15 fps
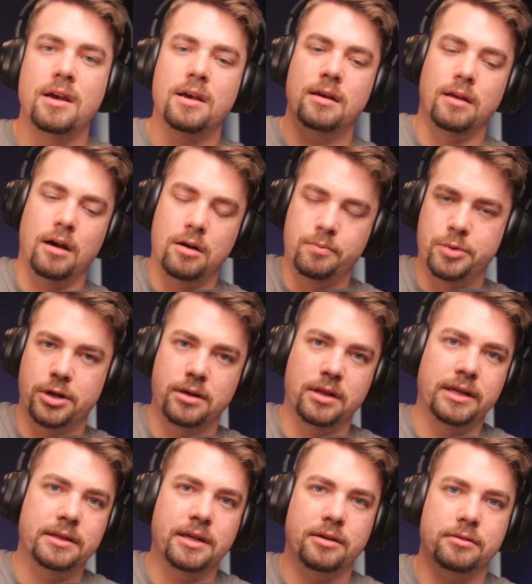I'll put a
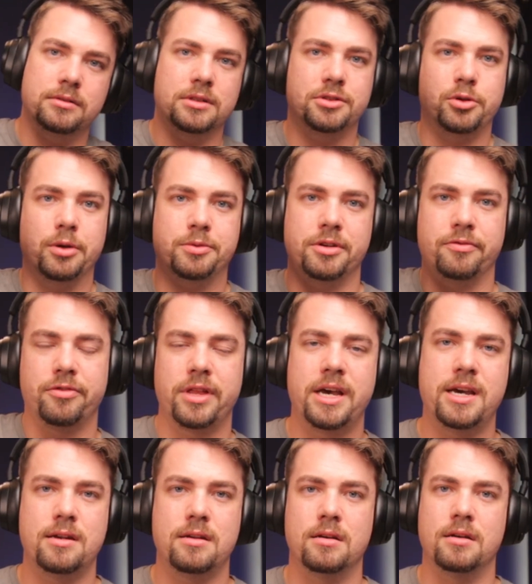link down in the description for
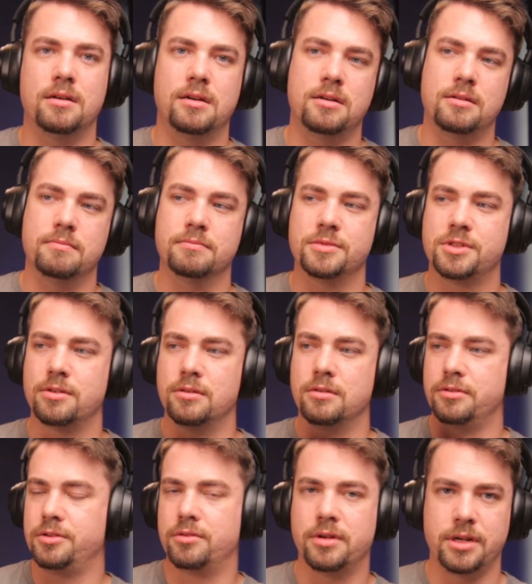that. Um, so
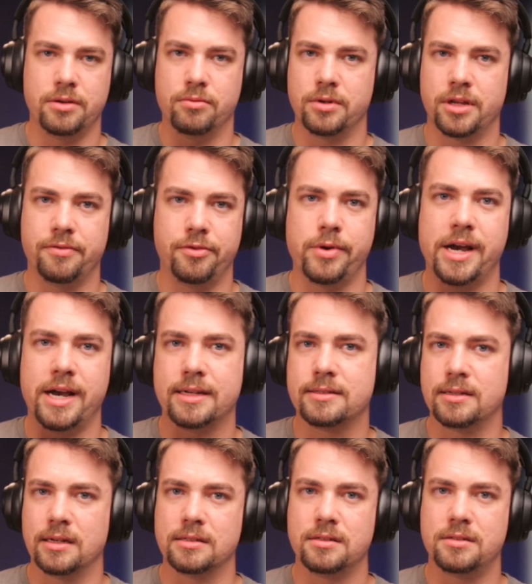Unity will give you
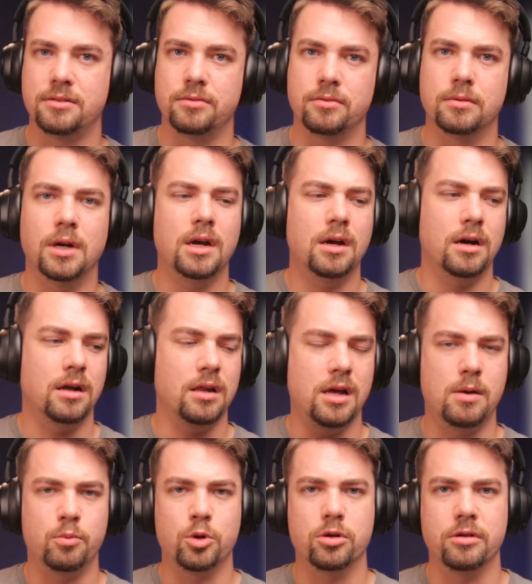access to a
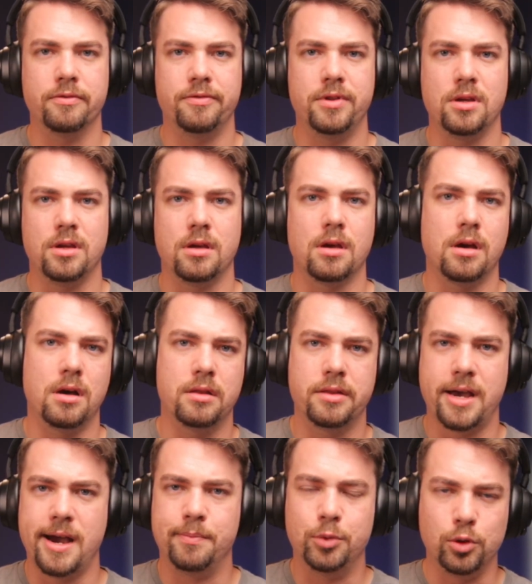lot more of the uh, the
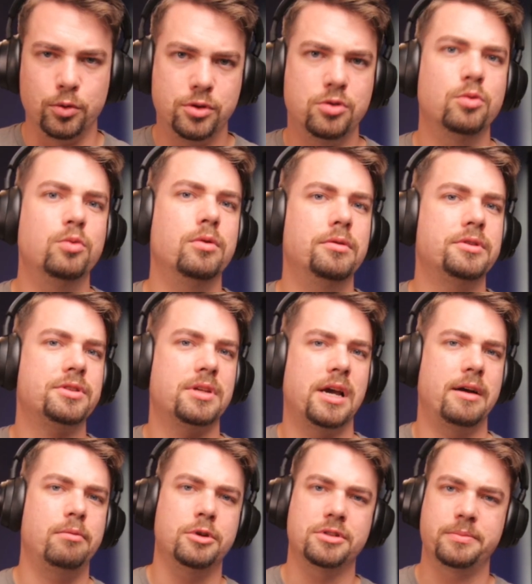Apple tools,
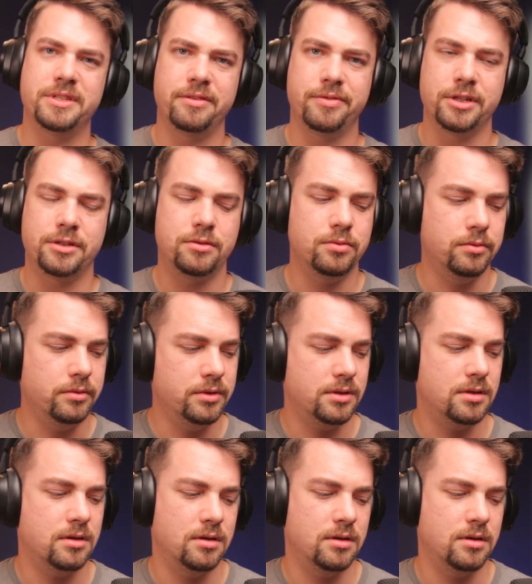Apple specific tools.